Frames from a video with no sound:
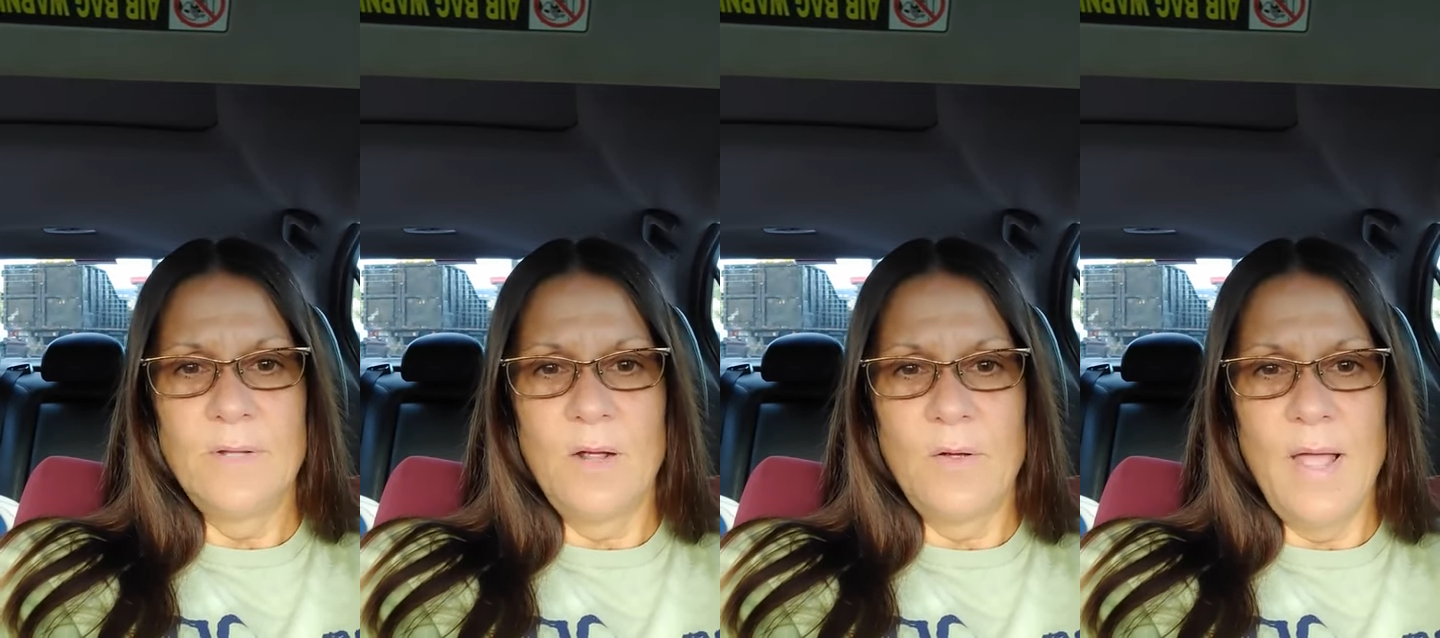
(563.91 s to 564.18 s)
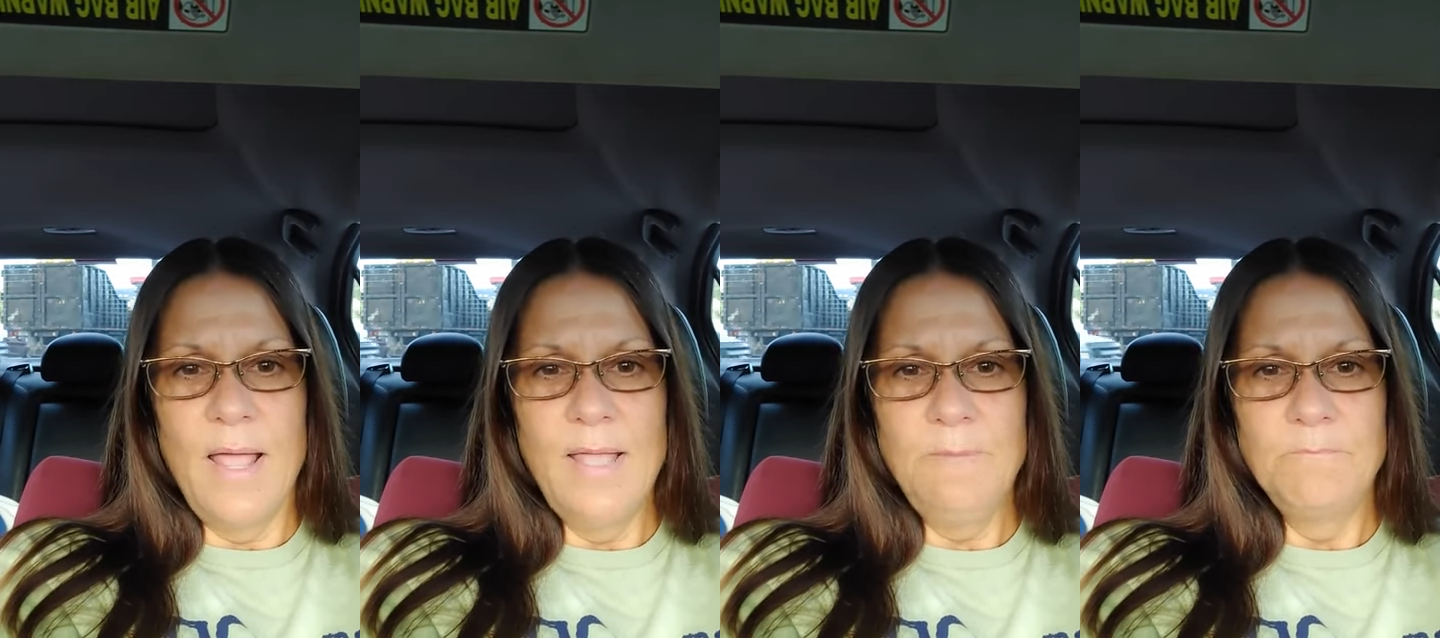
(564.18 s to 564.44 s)
All
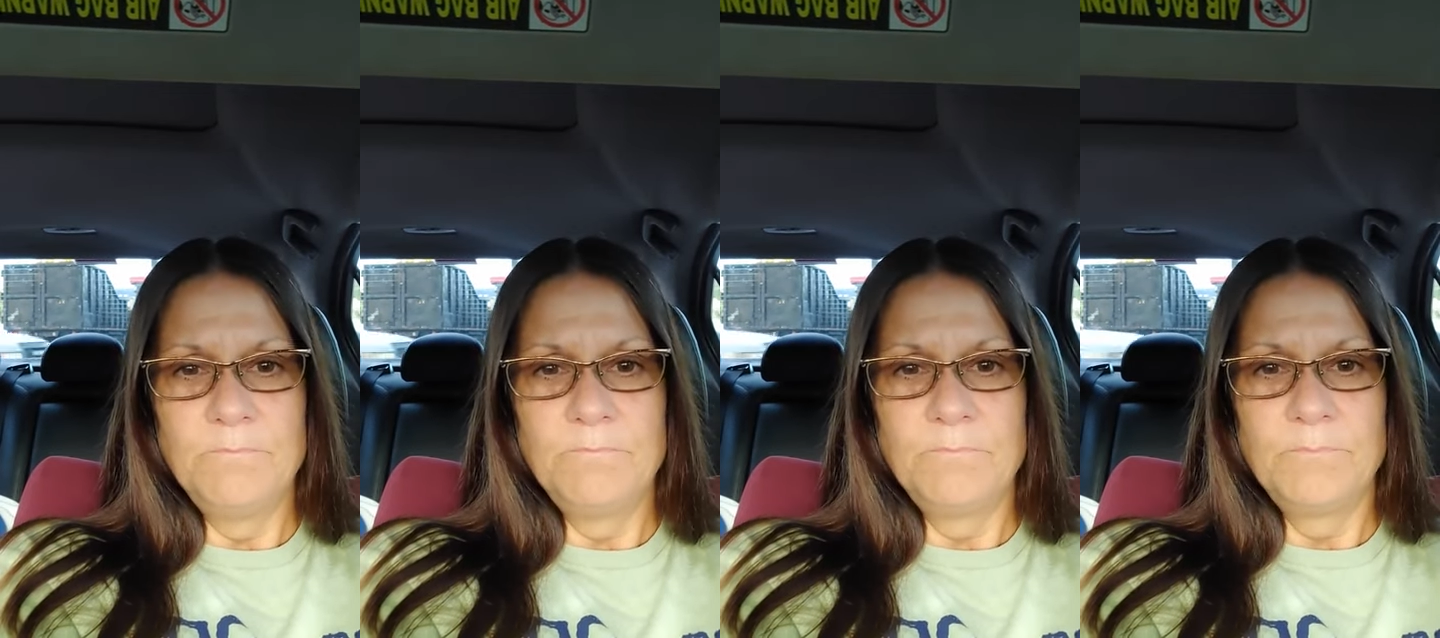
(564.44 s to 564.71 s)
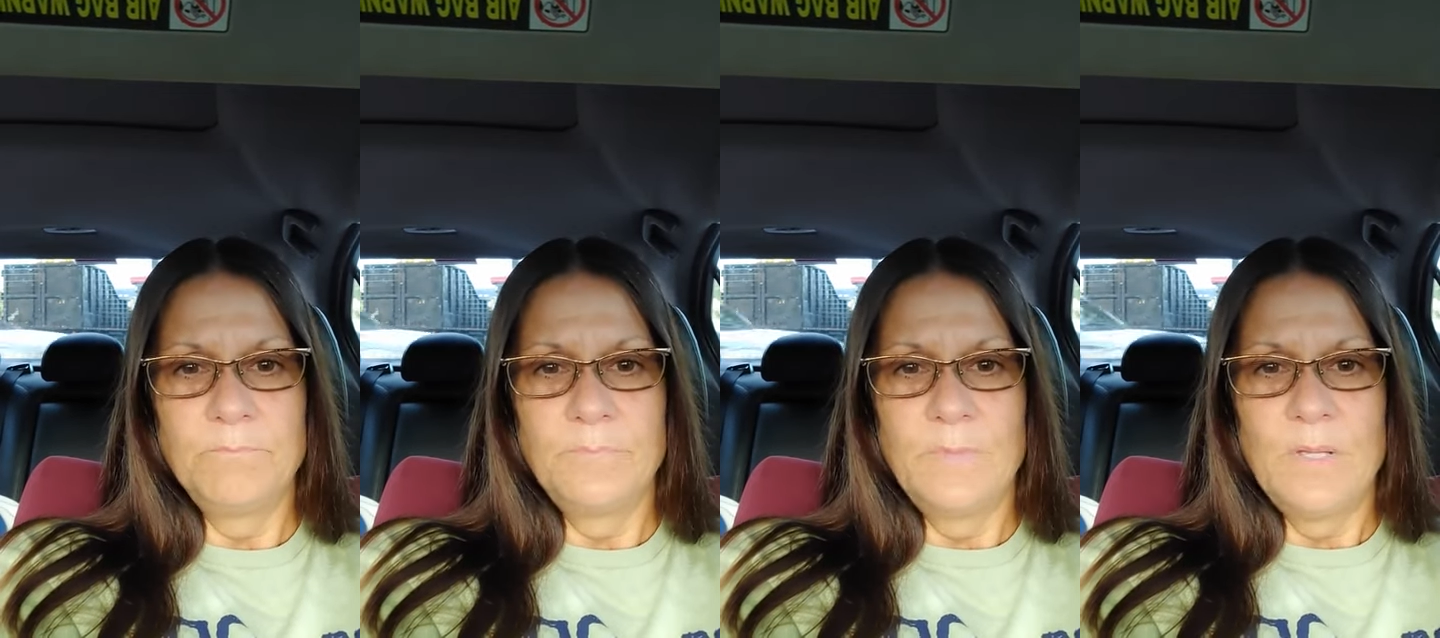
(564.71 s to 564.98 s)
right,
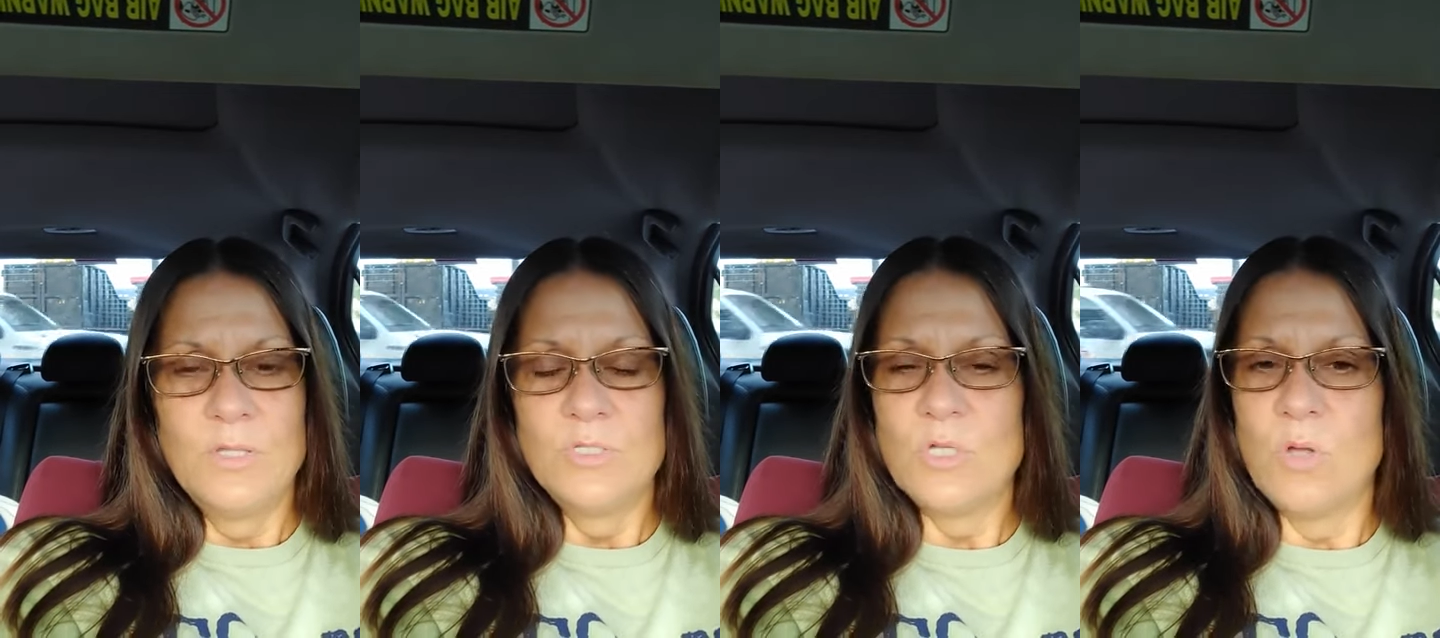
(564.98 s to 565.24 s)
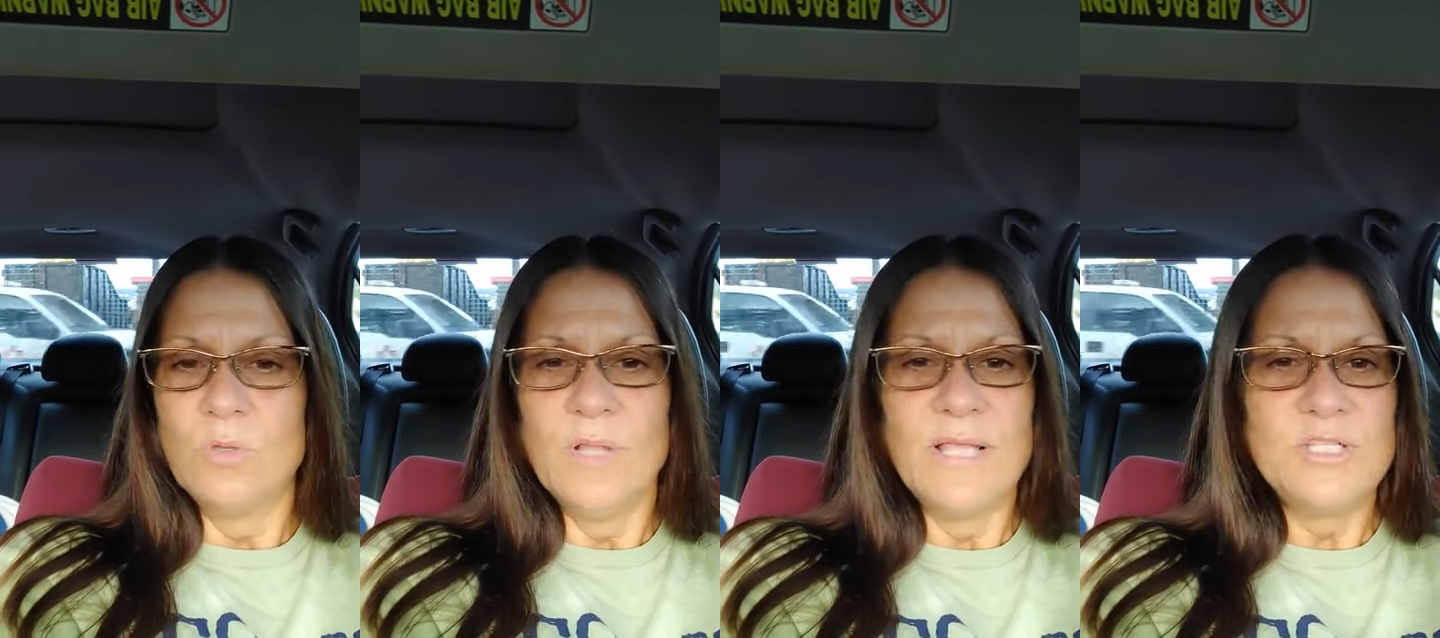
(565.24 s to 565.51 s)
don't